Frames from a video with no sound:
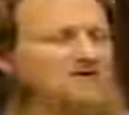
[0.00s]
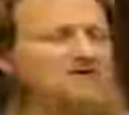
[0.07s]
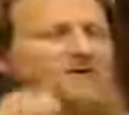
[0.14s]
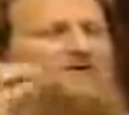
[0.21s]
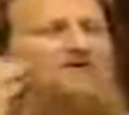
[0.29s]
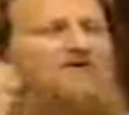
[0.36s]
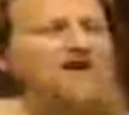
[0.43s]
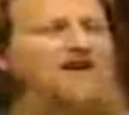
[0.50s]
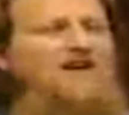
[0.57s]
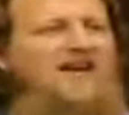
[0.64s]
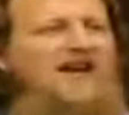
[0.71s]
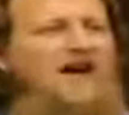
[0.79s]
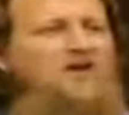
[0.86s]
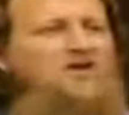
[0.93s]

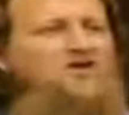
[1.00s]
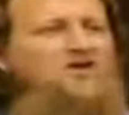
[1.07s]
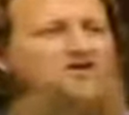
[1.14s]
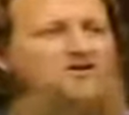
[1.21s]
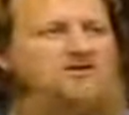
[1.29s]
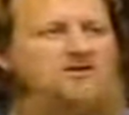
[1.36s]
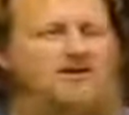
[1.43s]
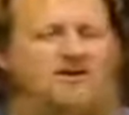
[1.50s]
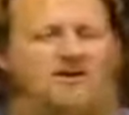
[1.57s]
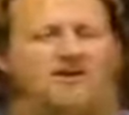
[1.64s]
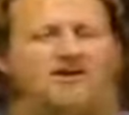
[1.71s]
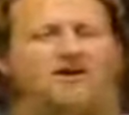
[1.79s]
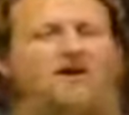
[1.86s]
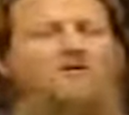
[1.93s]
fulfilling our duty
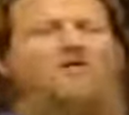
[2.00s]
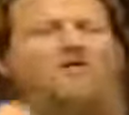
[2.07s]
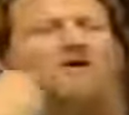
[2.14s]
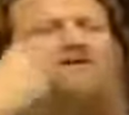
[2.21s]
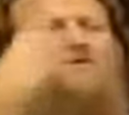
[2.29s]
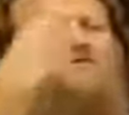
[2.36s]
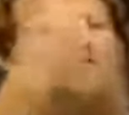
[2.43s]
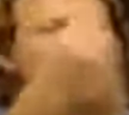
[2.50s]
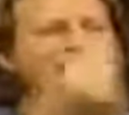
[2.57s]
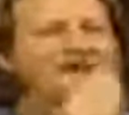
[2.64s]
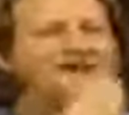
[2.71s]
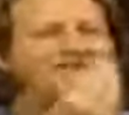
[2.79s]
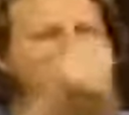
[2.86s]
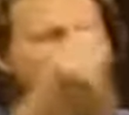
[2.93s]
of
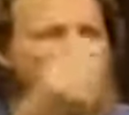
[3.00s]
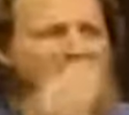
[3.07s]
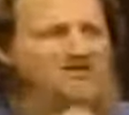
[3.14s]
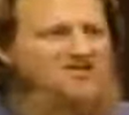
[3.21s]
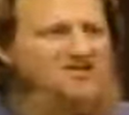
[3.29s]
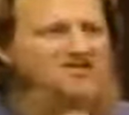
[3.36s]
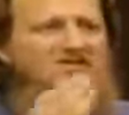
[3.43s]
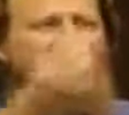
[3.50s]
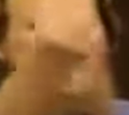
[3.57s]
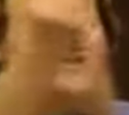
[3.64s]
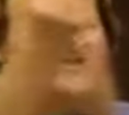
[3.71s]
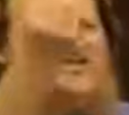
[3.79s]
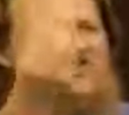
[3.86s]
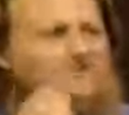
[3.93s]
conveying the message
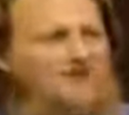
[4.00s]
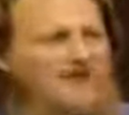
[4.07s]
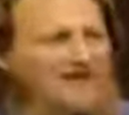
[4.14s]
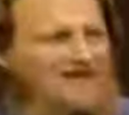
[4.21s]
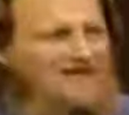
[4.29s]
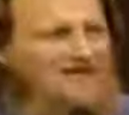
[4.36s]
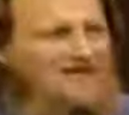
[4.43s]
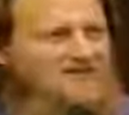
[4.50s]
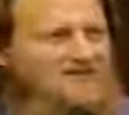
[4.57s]
and explaining to